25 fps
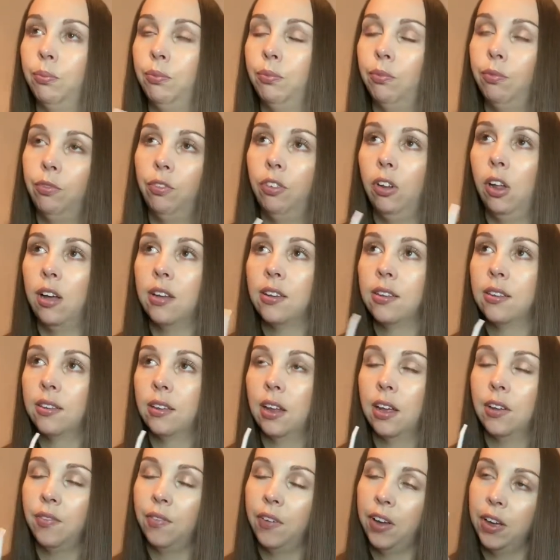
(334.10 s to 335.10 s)
floss,
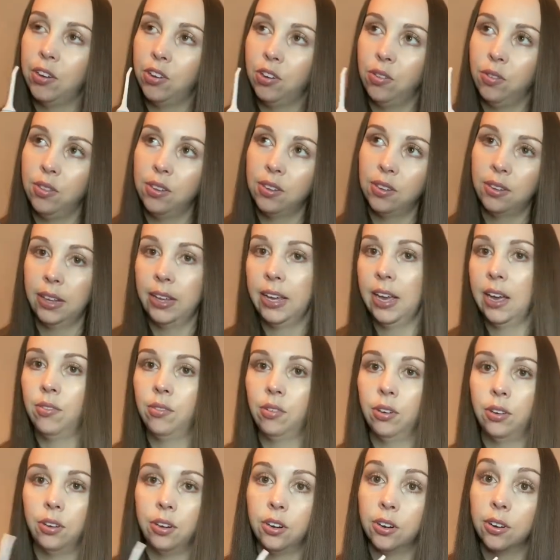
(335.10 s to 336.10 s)
if I do this like
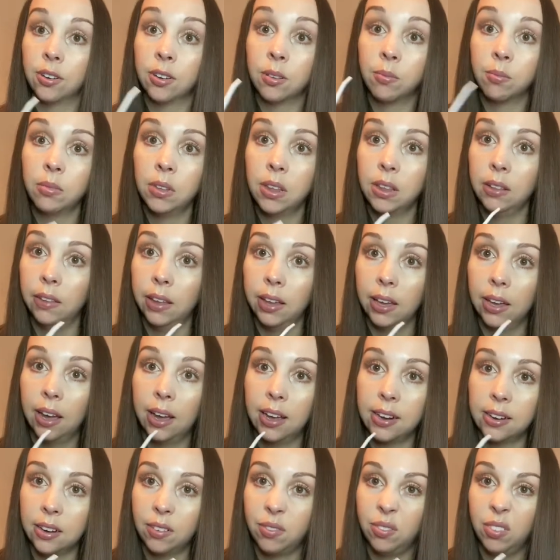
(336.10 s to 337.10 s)
after dinner or something, like I
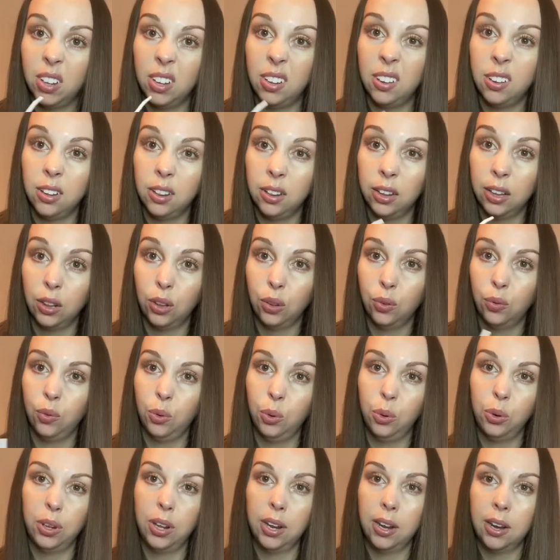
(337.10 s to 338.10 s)
definitely see like the
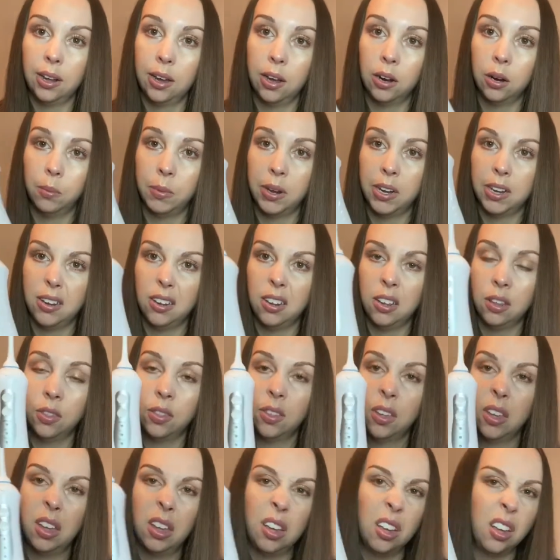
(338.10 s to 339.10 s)
food getting out of my teeth.
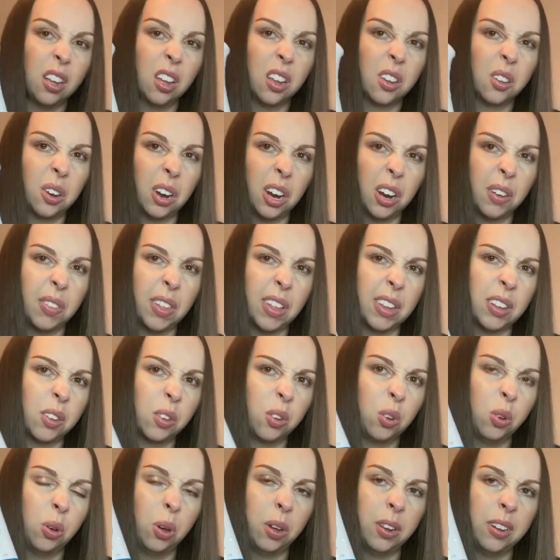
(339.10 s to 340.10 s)
Sorry if that's
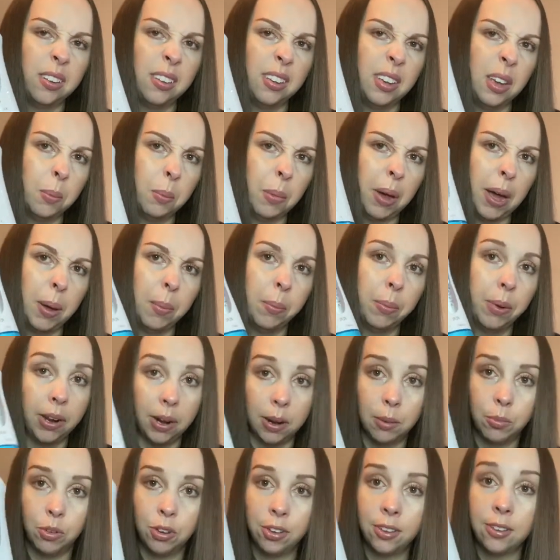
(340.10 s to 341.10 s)
too TMI, but
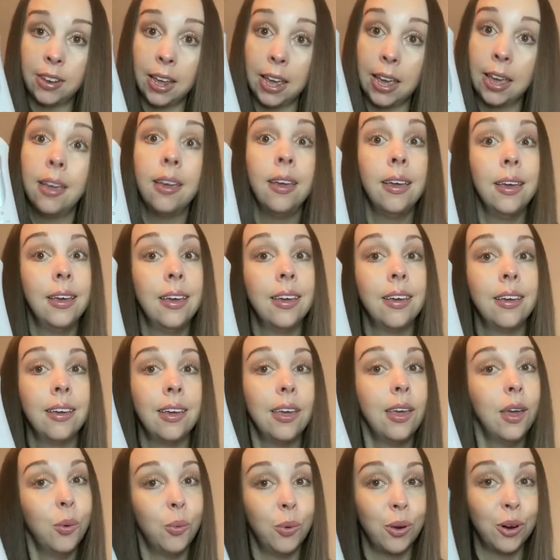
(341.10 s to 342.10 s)
I'm just saying
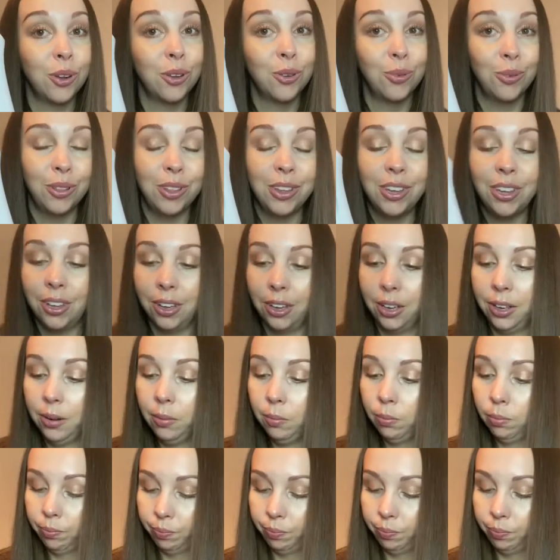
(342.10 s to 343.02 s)
it works really good.